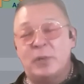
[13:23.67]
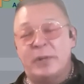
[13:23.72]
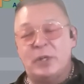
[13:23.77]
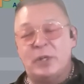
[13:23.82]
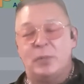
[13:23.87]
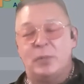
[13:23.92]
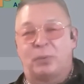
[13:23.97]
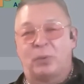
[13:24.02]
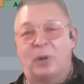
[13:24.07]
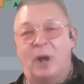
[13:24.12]
doing
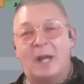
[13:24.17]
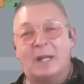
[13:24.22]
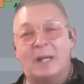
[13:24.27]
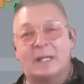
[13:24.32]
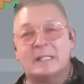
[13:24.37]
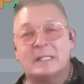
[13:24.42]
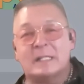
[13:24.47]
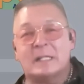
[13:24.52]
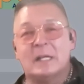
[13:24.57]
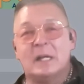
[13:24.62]
new
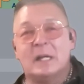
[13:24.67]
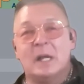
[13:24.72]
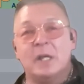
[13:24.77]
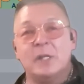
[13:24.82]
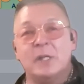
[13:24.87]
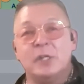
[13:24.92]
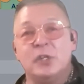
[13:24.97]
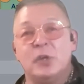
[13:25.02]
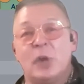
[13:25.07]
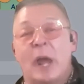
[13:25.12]
products.
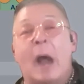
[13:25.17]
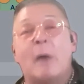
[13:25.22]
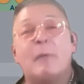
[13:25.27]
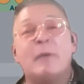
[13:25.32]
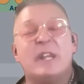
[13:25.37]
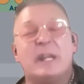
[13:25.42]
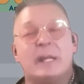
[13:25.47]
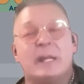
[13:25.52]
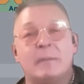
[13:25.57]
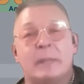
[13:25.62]
How are
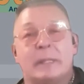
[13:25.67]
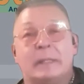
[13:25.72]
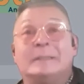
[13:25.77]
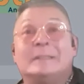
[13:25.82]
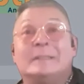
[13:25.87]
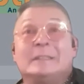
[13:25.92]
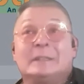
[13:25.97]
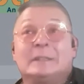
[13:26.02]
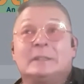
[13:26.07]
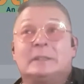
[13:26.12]
you going to give me?
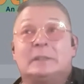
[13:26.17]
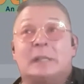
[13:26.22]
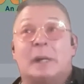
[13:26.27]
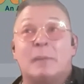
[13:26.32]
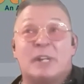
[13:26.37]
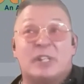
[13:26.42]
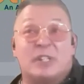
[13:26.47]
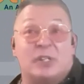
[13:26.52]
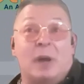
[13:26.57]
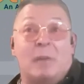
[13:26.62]
I'm
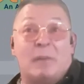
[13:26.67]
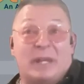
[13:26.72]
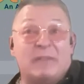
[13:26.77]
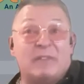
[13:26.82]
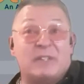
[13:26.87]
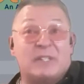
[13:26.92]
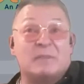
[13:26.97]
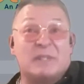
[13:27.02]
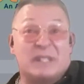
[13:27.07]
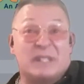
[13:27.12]
going to give you some